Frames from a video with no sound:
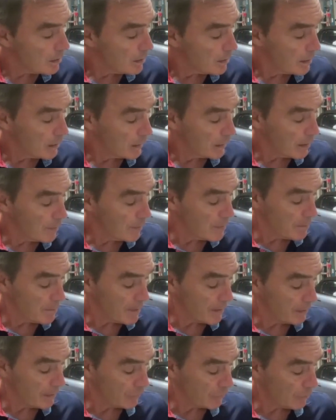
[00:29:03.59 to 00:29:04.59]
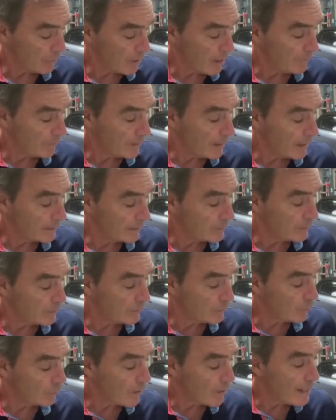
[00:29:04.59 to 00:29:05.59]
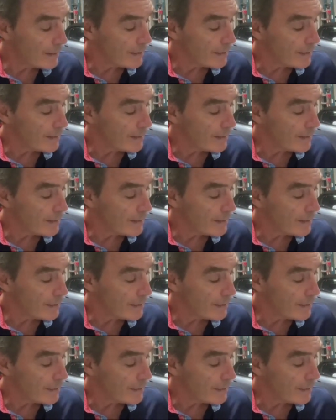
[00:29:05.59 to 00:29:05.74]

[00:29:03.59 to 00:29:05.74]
And let me make sure I've got this right.